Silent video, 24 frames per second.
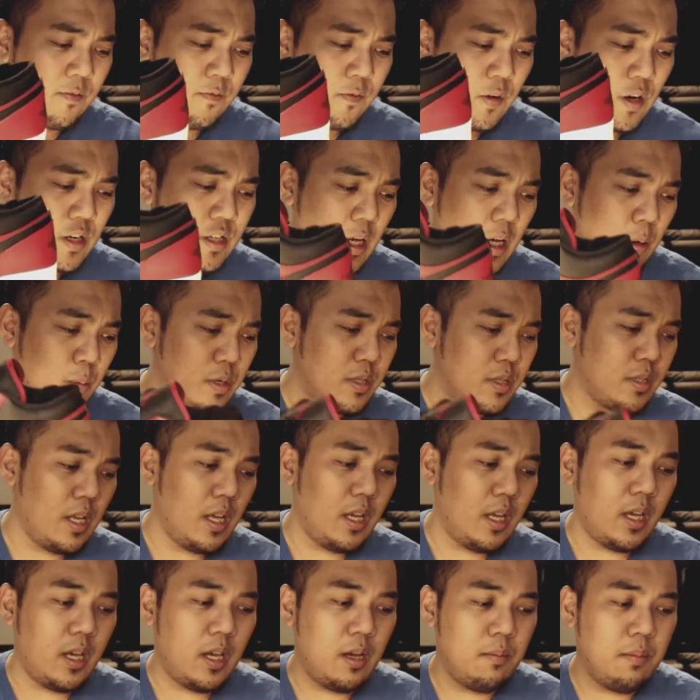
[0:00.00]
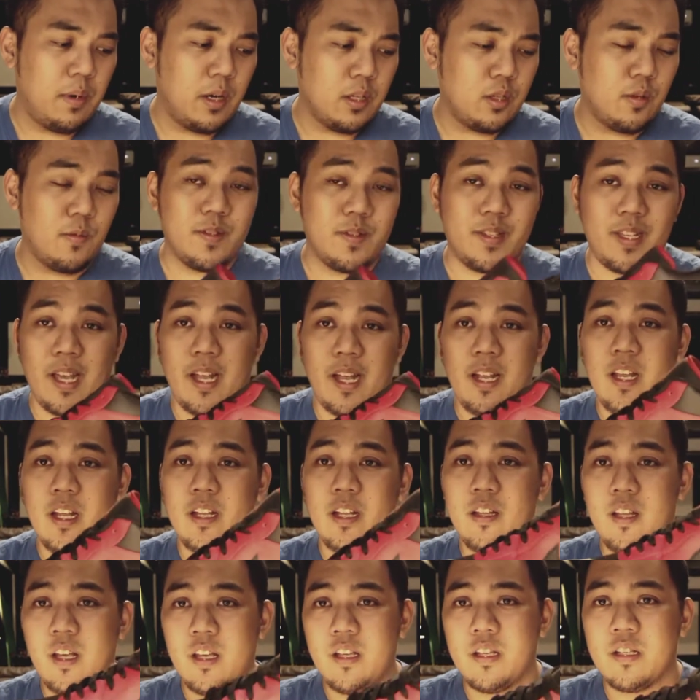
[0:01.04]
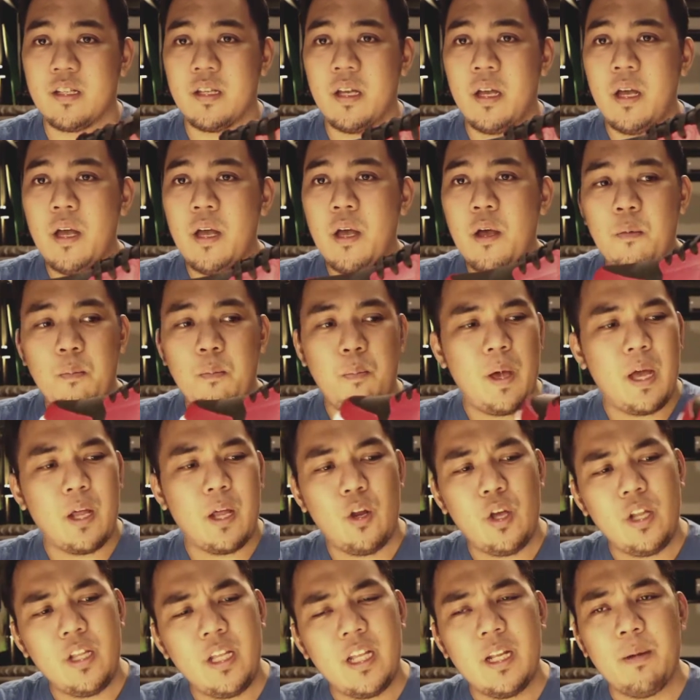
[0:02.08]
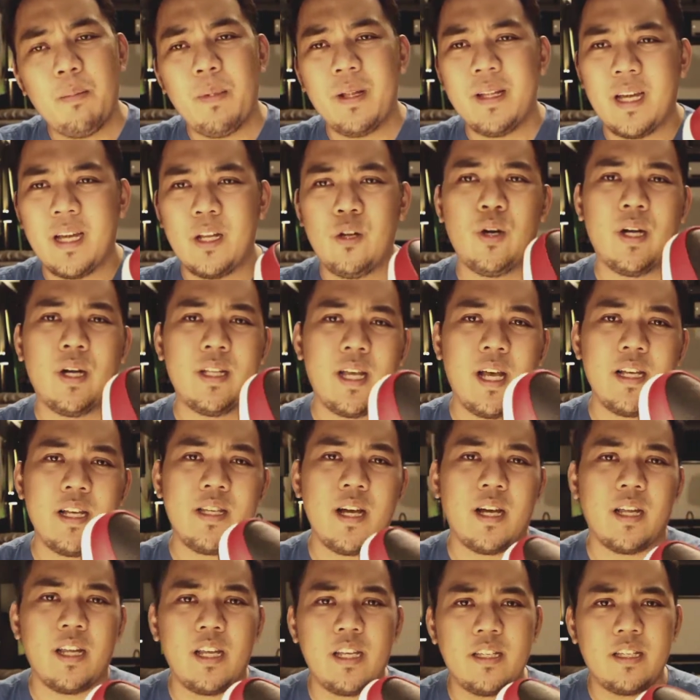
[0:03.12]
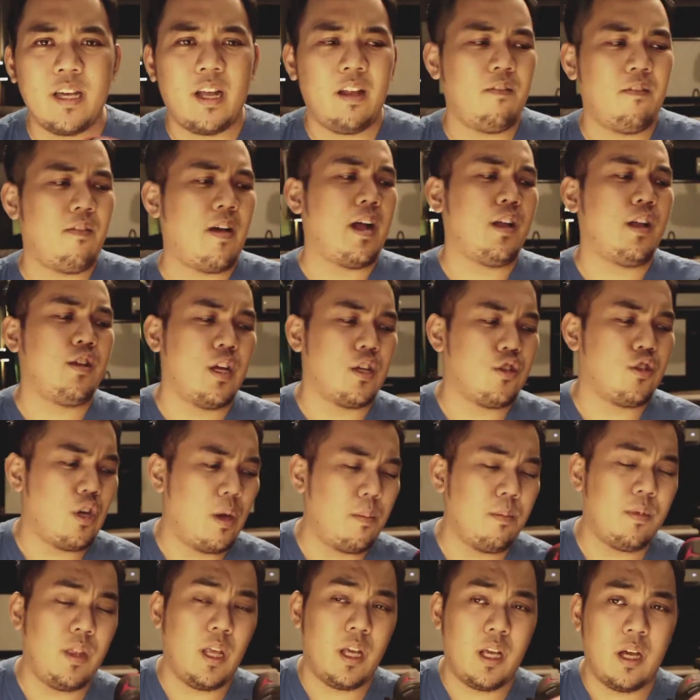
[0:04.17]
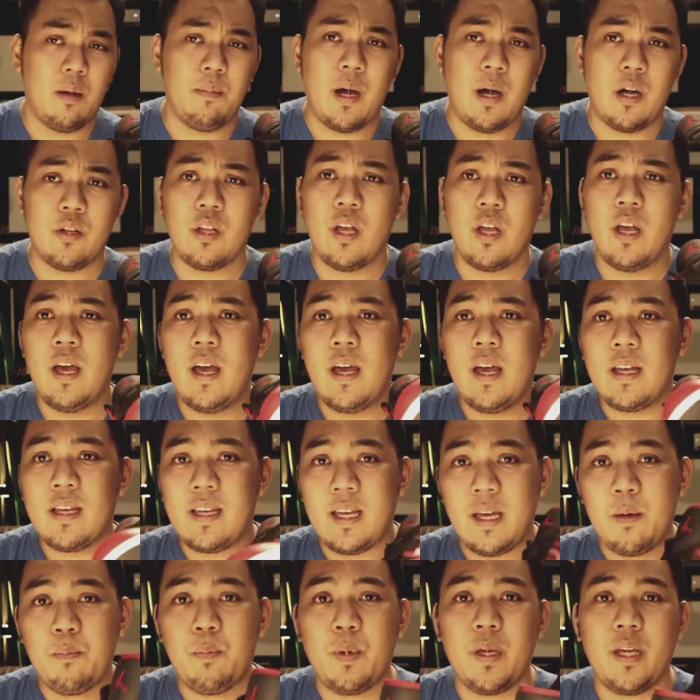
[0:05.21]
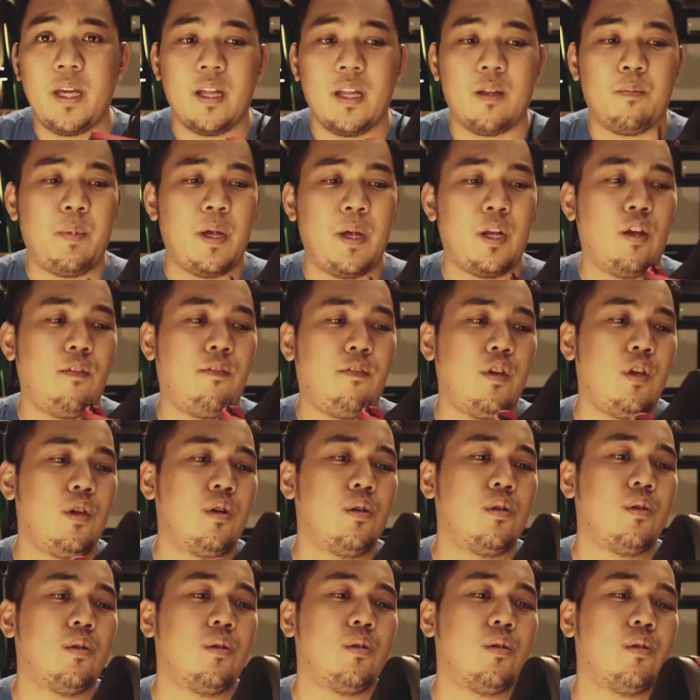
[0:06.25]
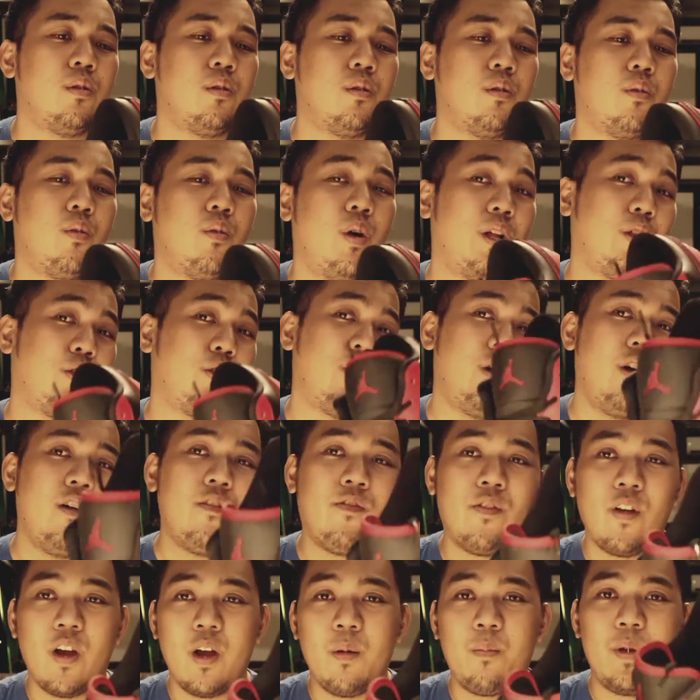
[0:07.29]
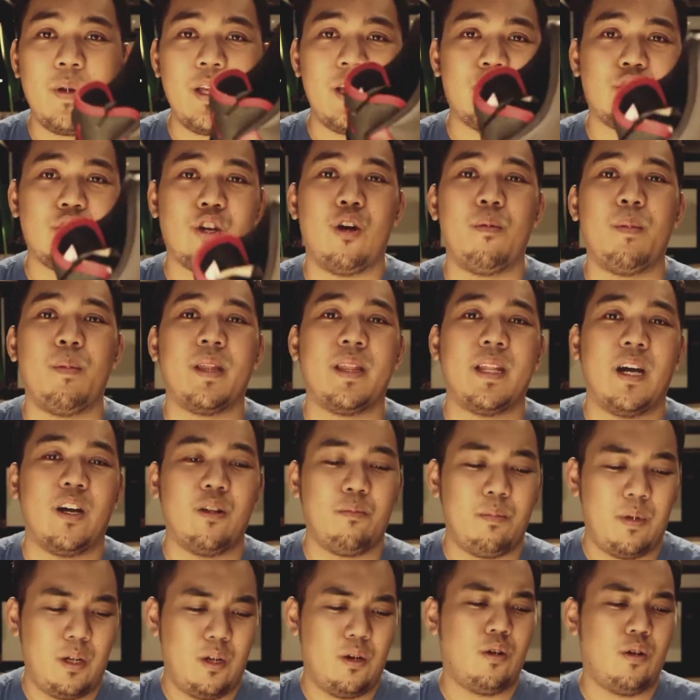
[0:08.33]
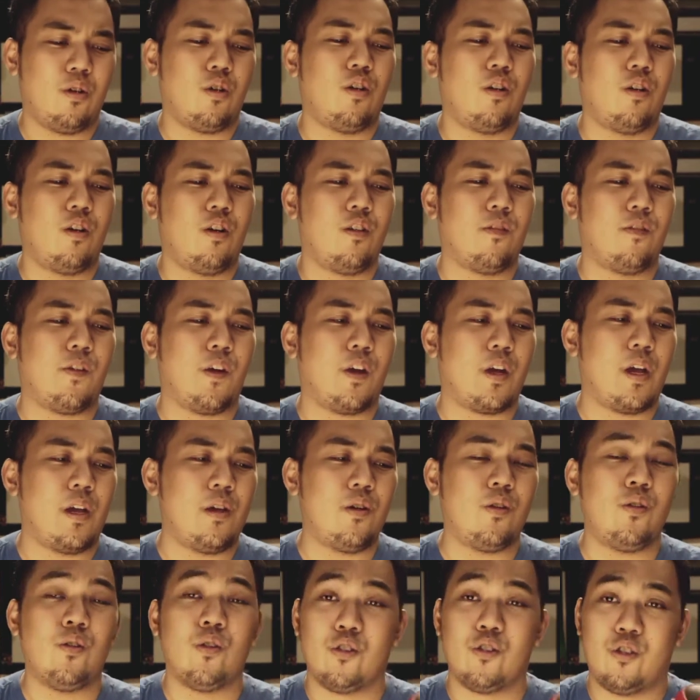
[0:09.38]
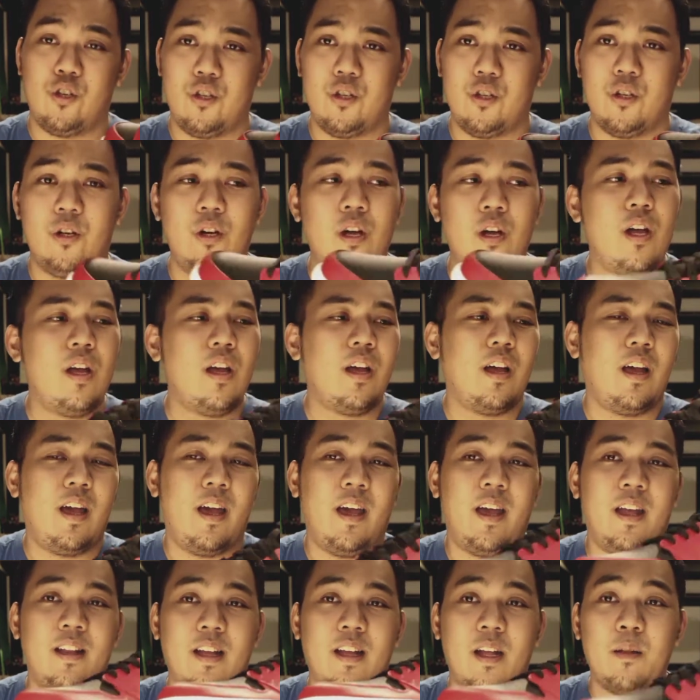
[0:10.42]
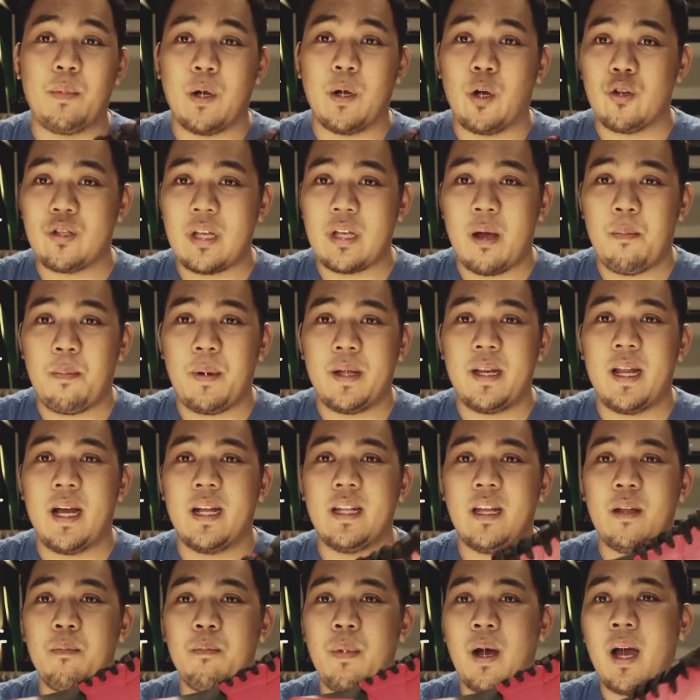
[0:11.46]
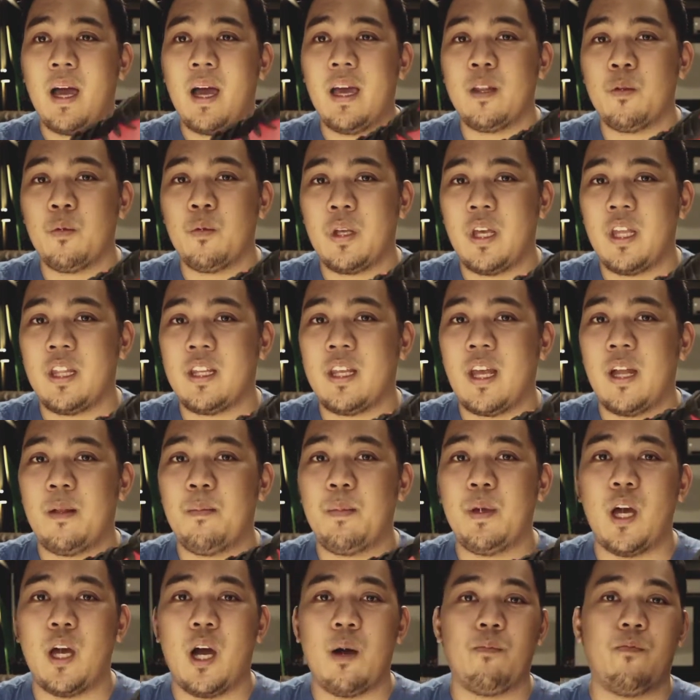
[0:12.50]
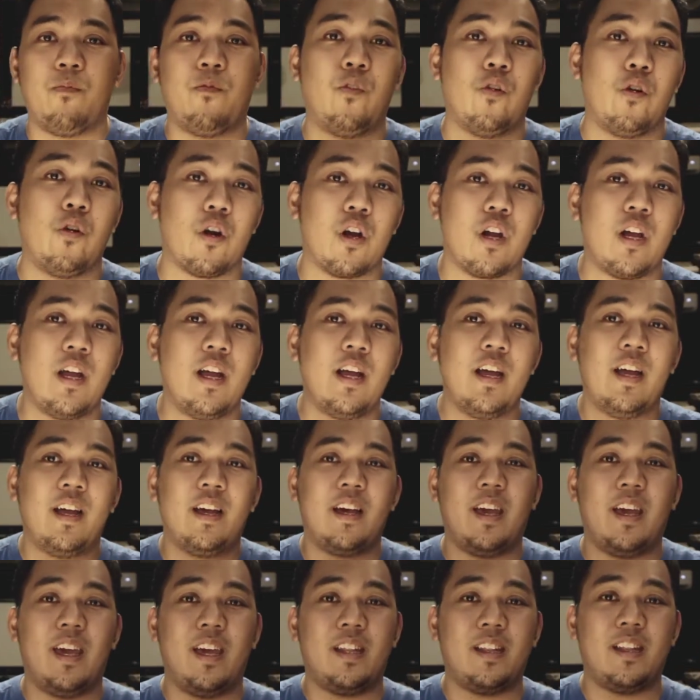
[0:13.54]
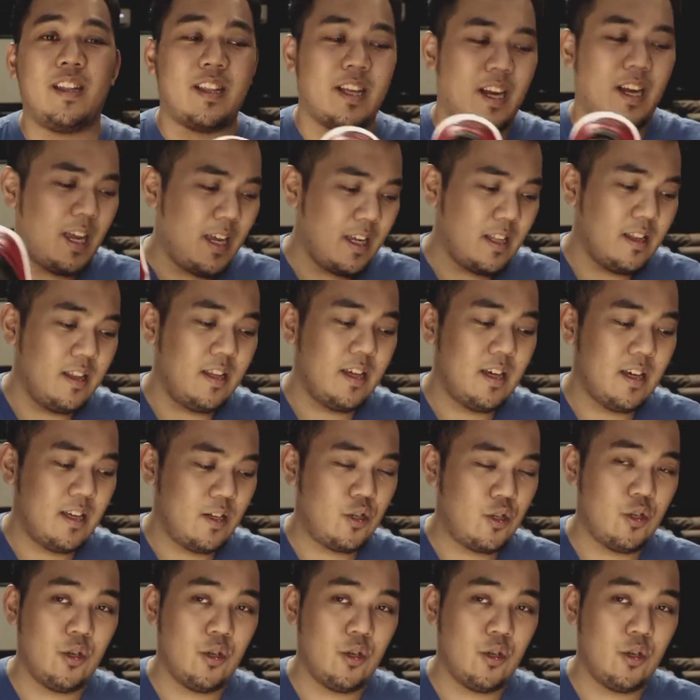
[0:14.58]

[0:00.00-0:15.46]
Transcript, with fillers: At first, I was thinking about of selling this, pero hindi naman ganun kataas ang resale value niya, so I'm thinking about keeping it. Pero if you want to offer, please comment down below, offer kayo kung gusto nyo, and then pag-usapan natin, baka it, it can be up for a trade. Wow.